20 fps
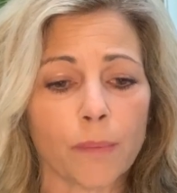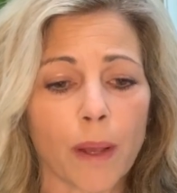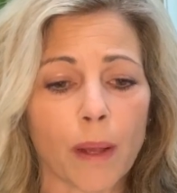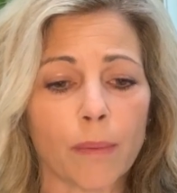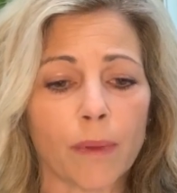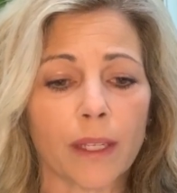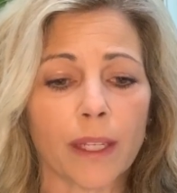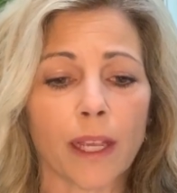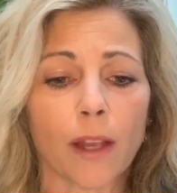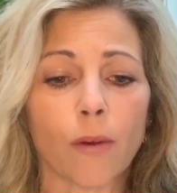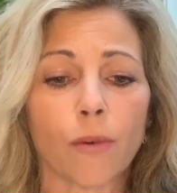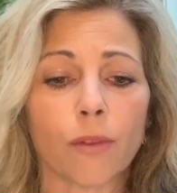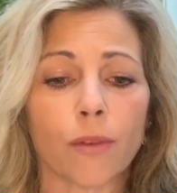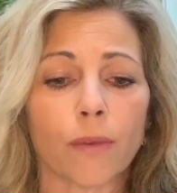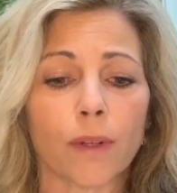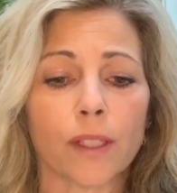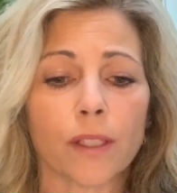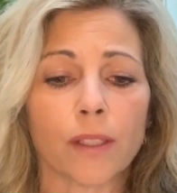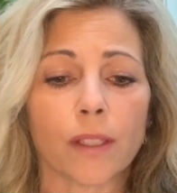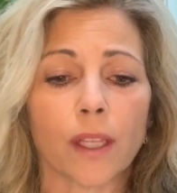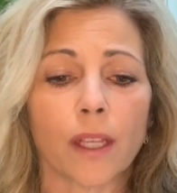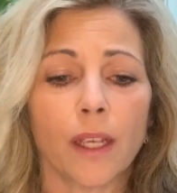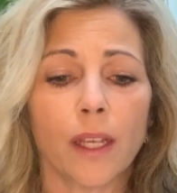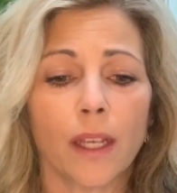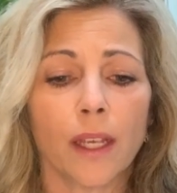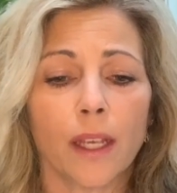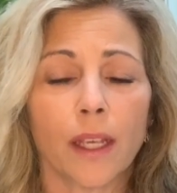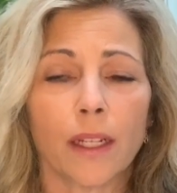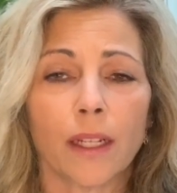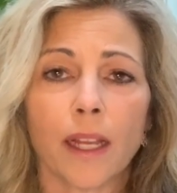public health risk
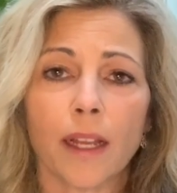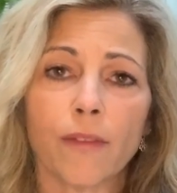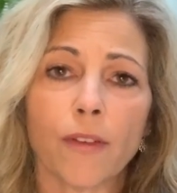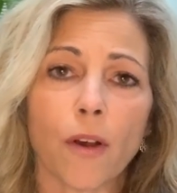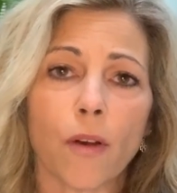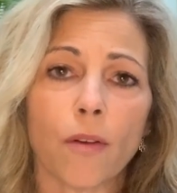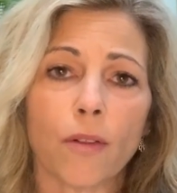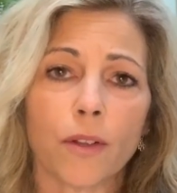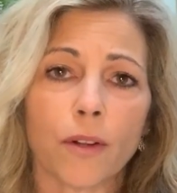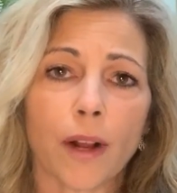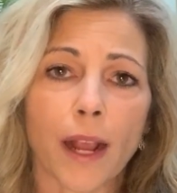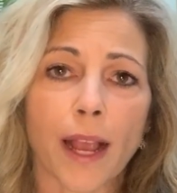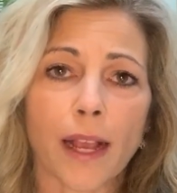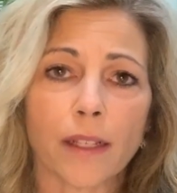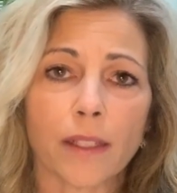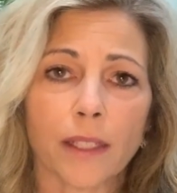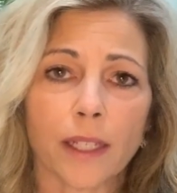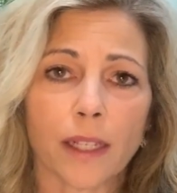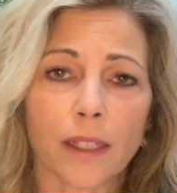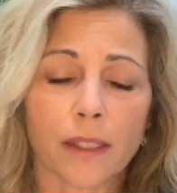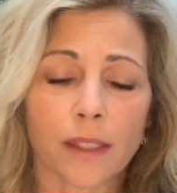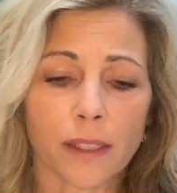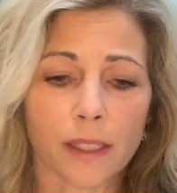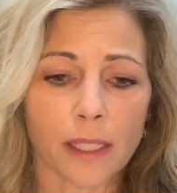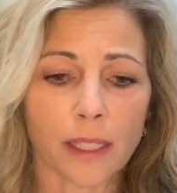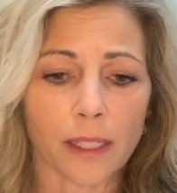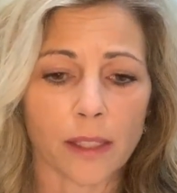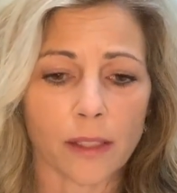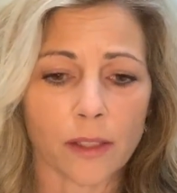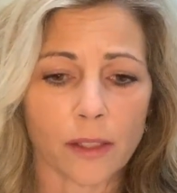and have all their assets
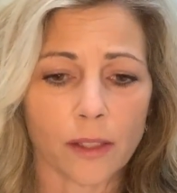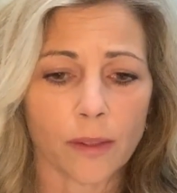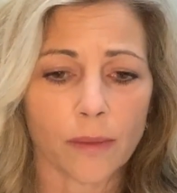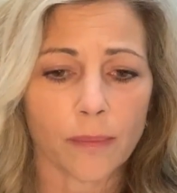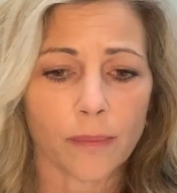seized.